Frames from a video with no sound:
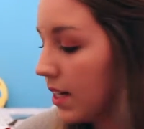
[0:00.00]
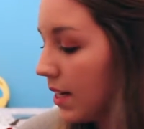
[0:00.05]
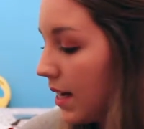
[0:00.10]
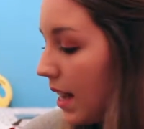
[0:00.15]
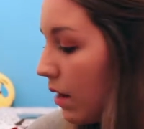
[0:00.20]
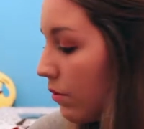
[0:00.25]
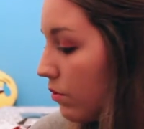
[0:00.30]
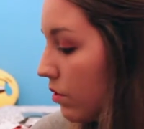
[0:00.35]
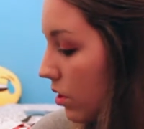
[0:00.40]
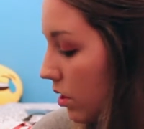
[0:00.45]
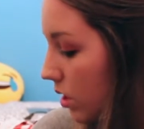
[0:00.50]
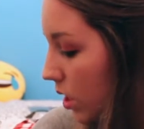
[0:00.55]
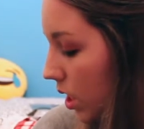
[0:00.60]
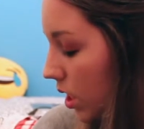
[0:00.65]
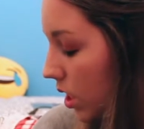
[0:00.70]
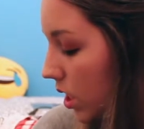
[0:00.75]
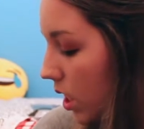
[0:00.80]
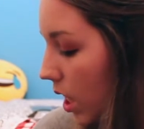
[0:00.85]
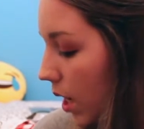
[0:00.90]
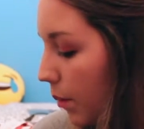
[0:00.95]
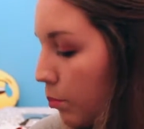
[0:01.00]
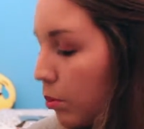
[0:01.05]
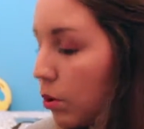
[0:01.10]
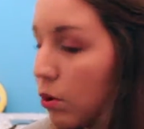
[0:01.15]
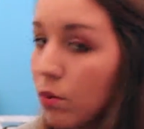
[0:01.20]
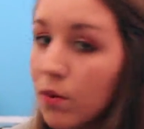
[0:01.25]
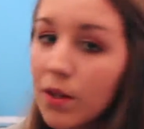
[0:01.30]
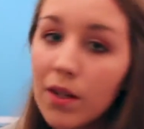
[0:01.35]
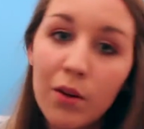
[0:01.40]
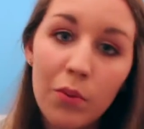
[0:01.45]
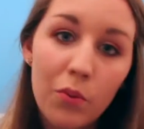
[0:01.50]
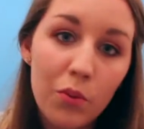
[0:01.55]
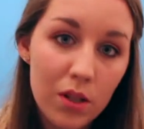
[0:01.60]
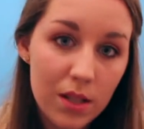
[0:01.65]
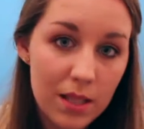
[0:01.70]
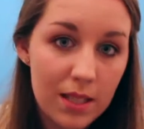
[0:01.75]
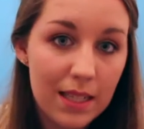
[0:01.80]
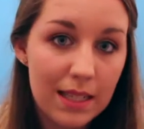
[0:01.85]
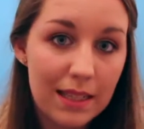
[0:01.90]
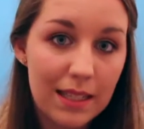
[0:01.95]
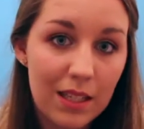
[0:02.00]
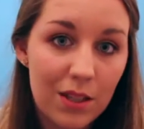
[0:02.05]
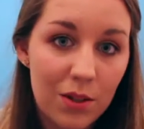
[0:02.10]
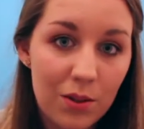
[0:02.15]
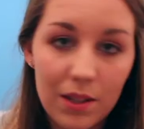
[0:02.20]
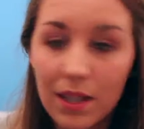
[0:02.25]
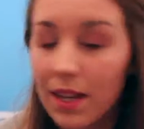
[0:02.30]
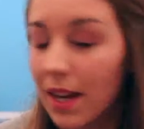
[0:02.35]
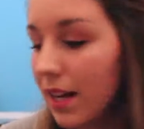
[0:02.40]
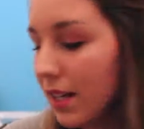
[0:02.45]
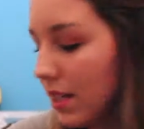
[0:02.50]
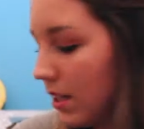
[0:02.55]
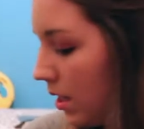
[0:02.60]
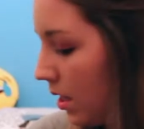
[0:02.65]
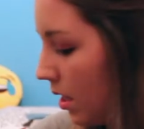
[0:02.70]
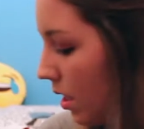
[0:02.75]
Now to things that I bought when I wasn't in the UK.